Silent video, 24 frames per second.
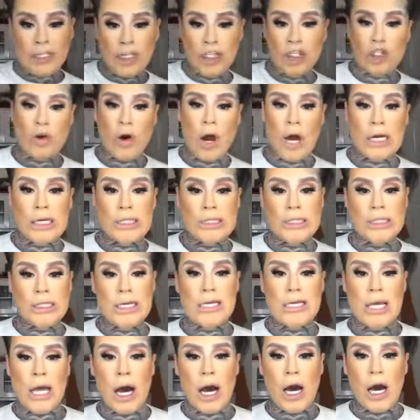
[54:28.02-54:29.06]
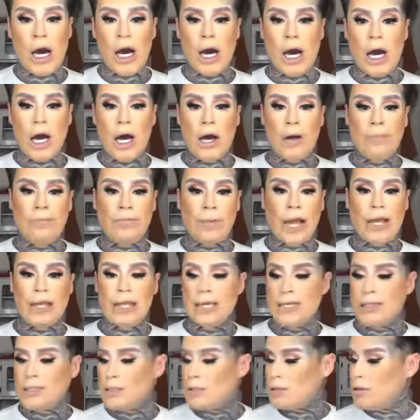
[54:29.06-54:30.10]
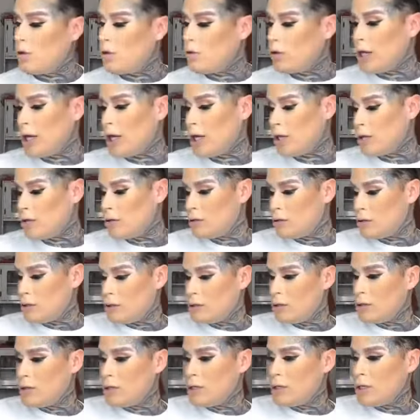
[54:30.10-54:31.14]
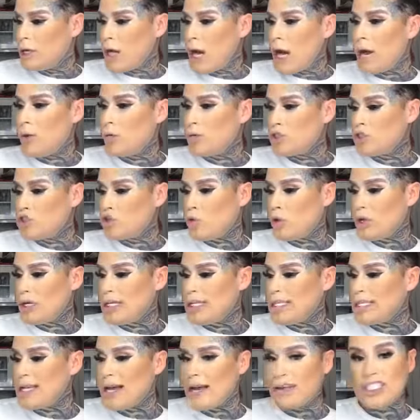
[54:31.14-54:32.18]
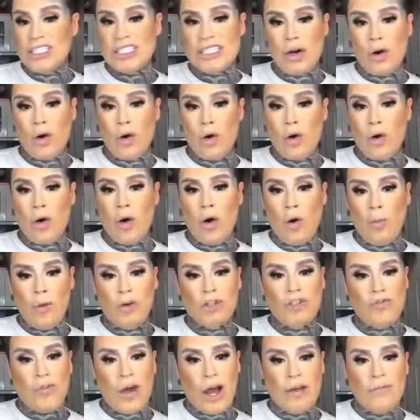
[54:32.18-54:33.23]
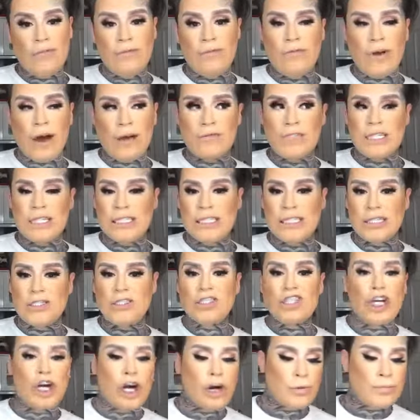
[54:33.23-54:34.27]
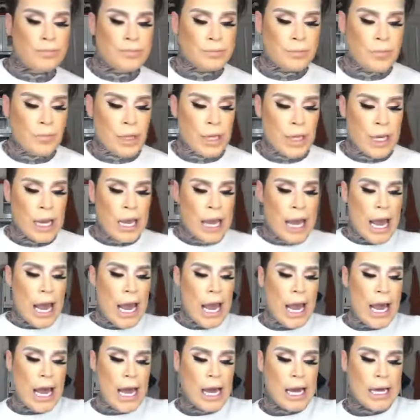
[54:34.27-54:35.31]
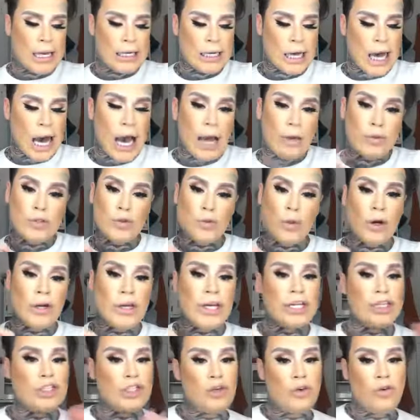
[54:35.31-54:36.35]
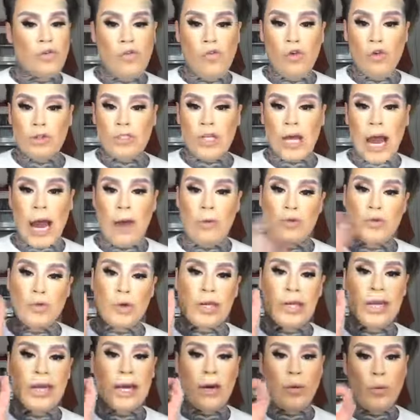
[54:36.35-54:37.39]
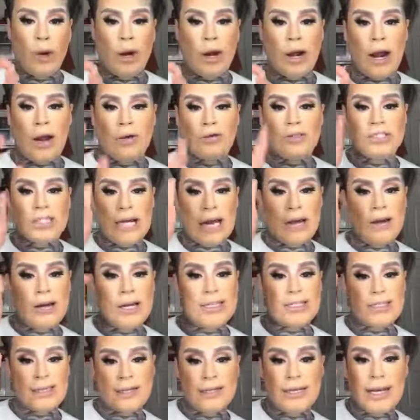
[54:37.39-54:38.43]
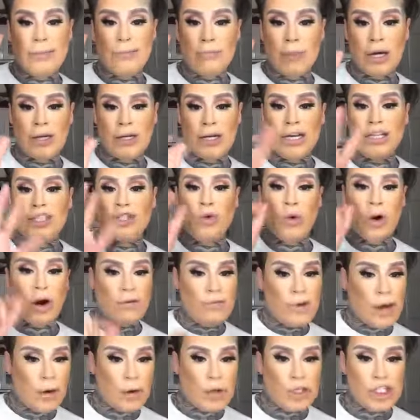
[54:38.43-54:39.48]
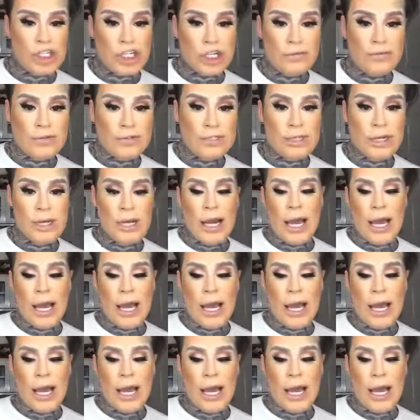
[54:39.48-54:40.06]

to drugs. I think it's, okay, I was 27, so almost five, six years ago. And I was working working at a warehouse Saturday, Sunday, Monday, 12-hour shifts.